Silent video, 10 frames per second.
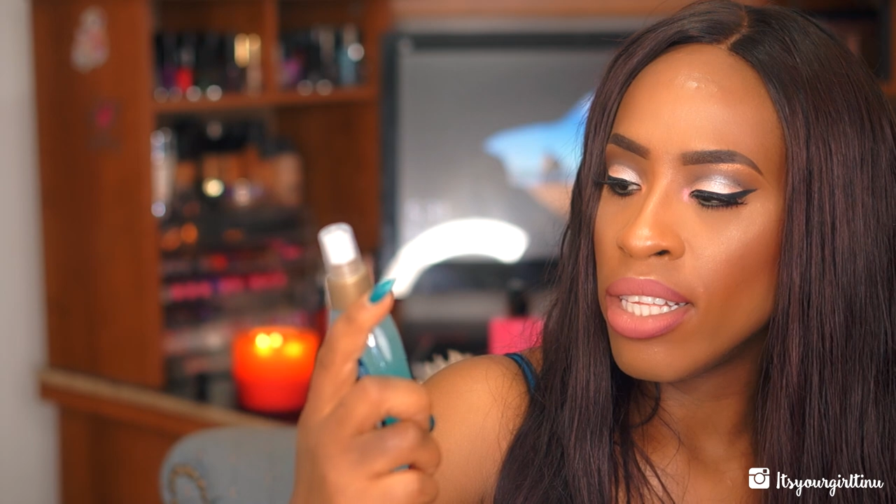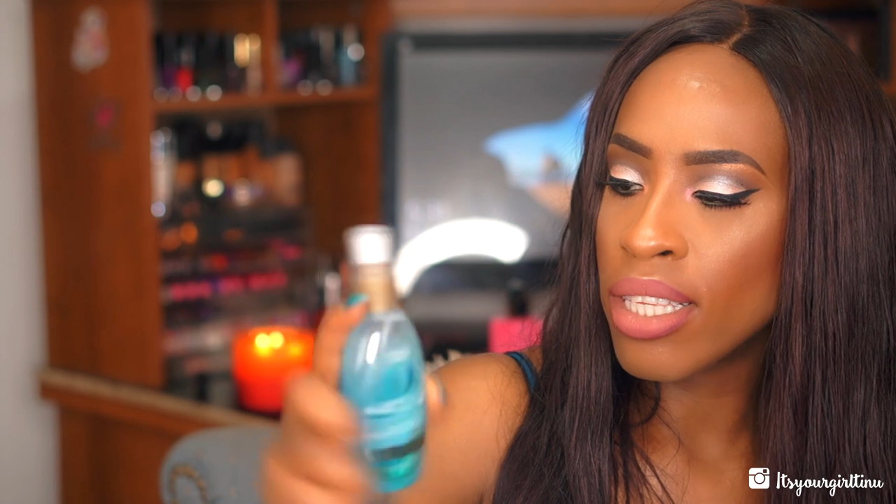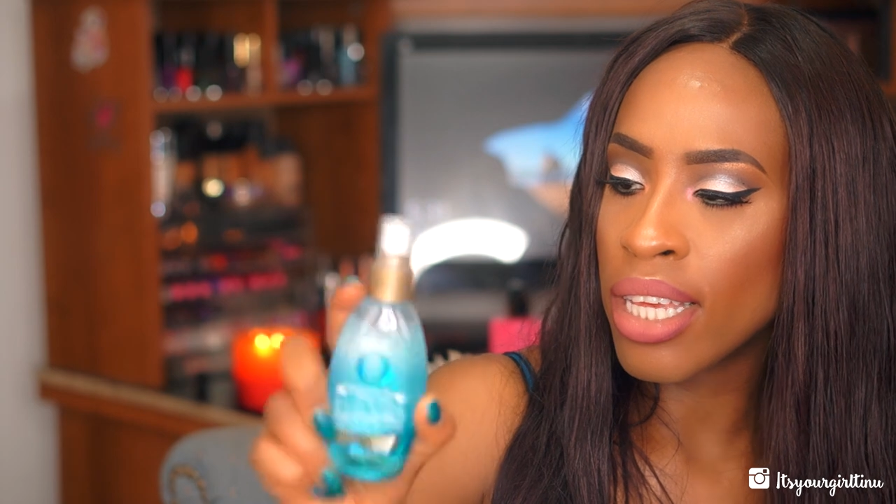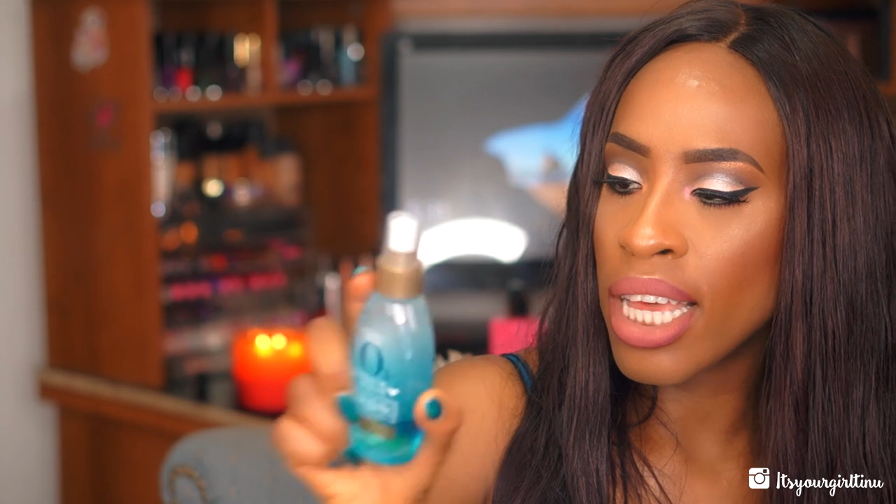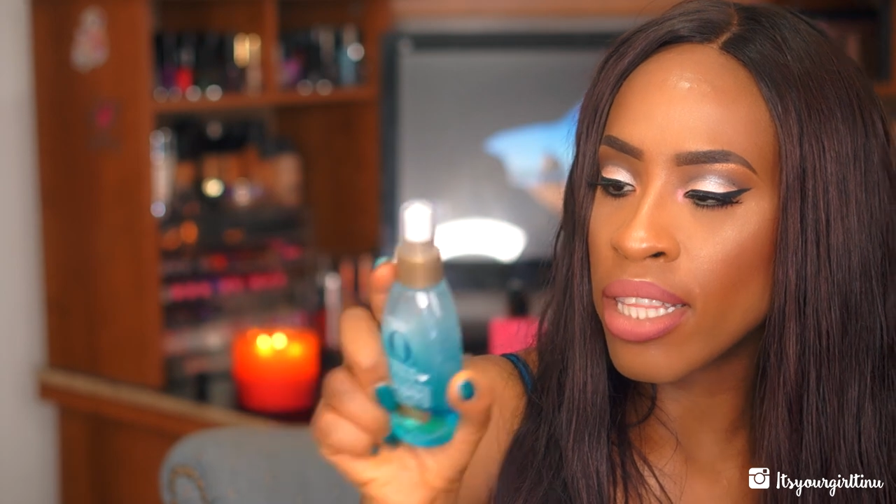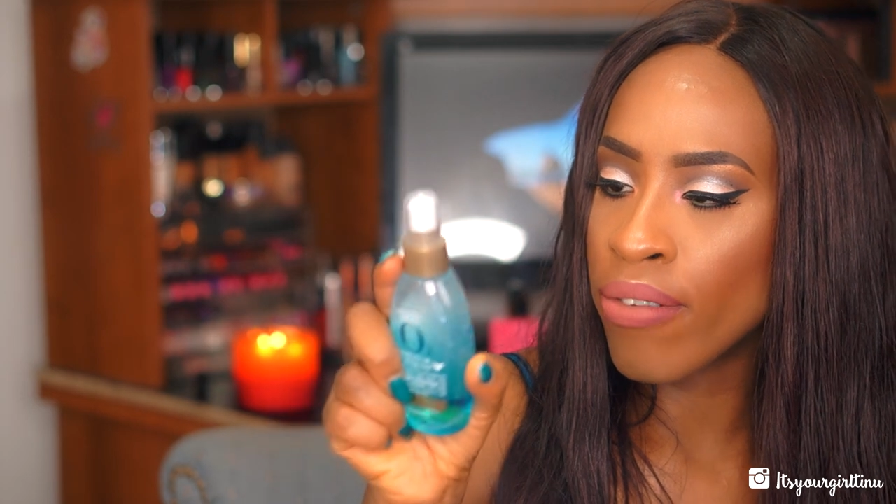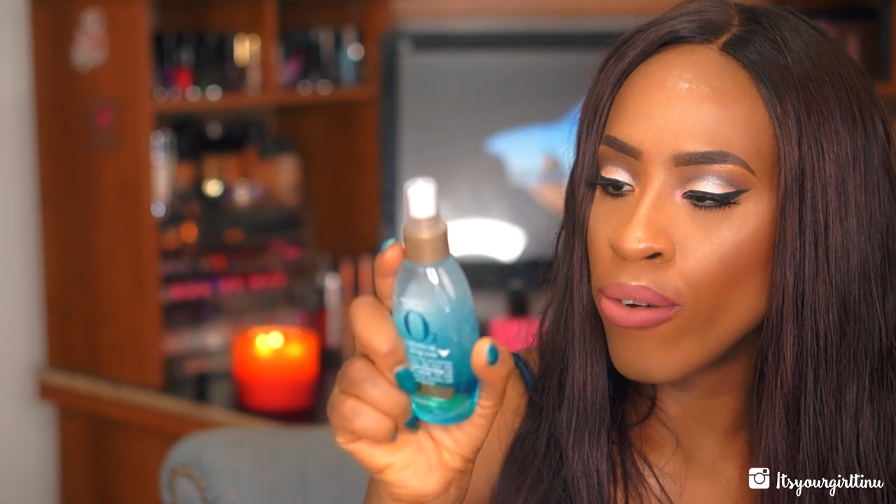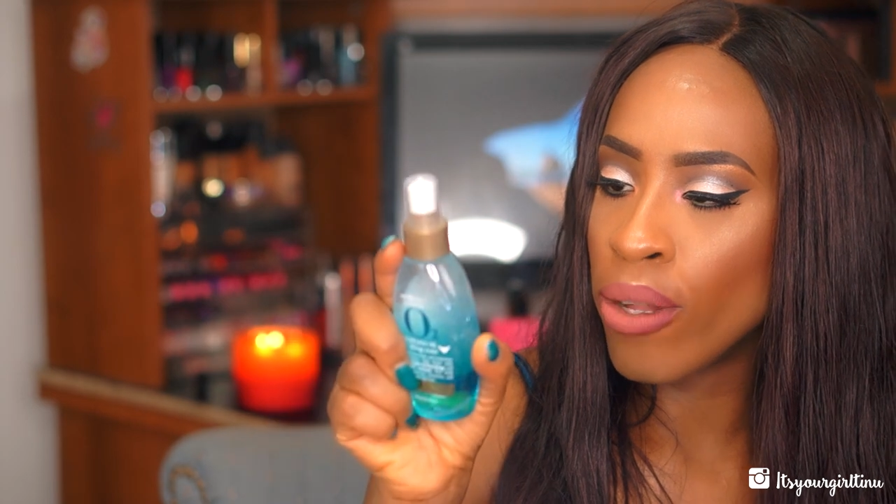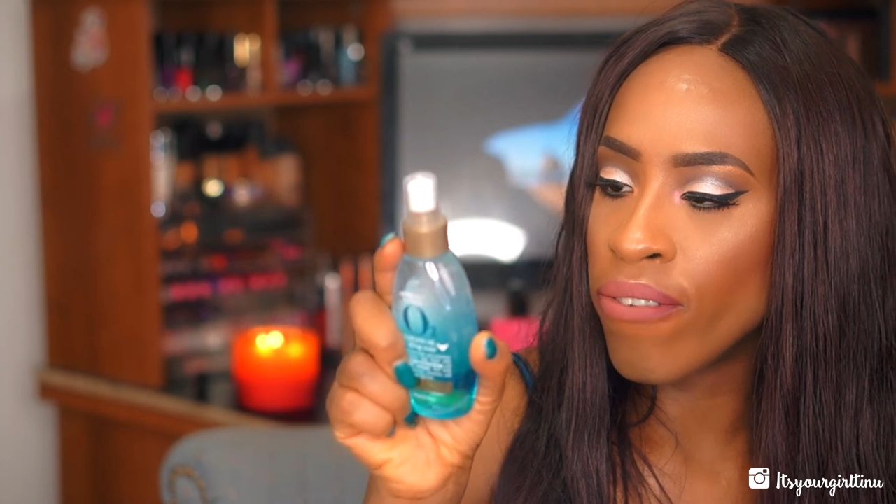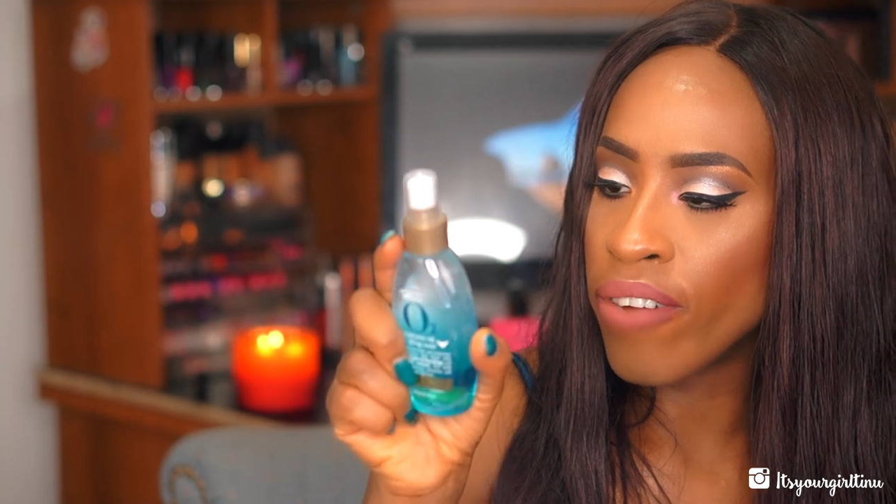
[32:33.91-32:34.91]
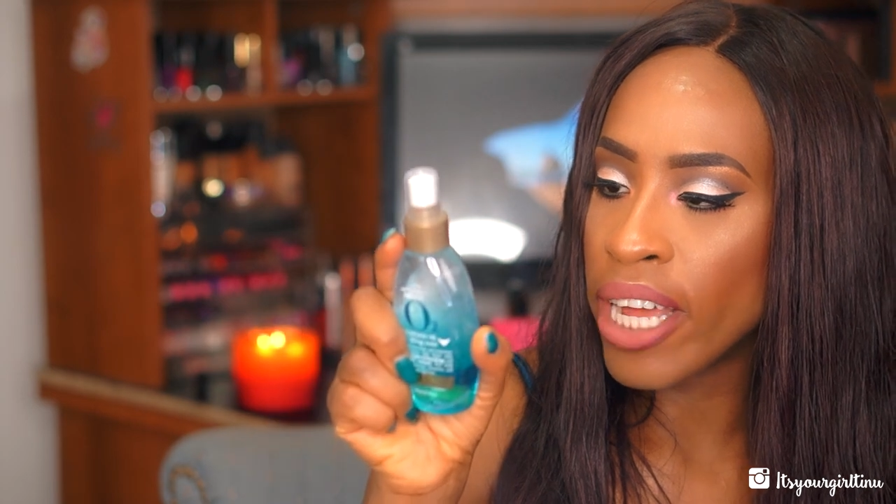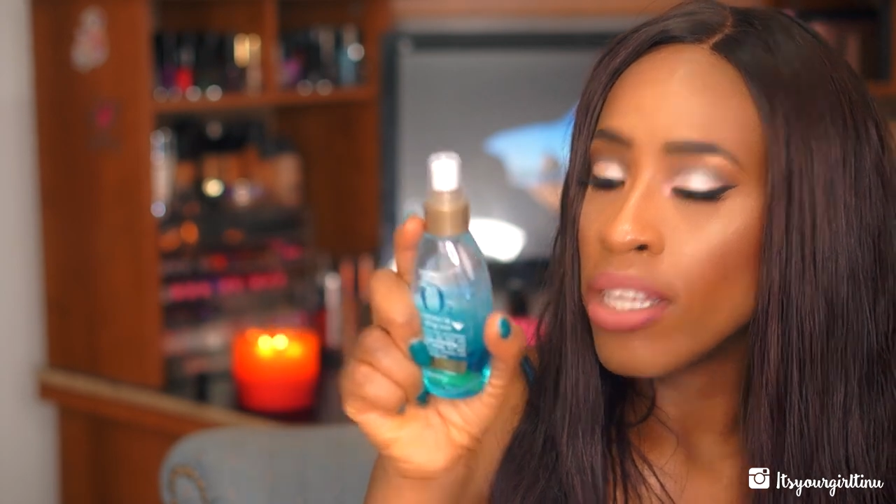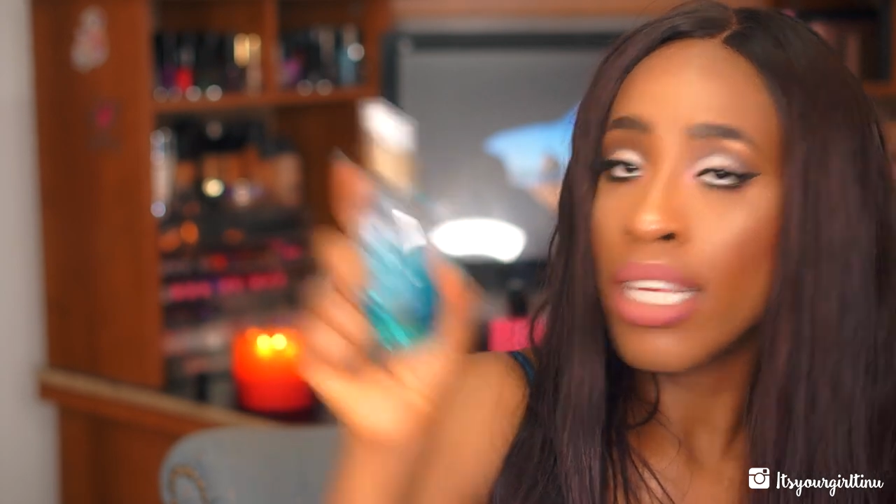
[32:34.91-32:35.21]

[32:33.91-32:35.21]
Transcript: to get the full effect.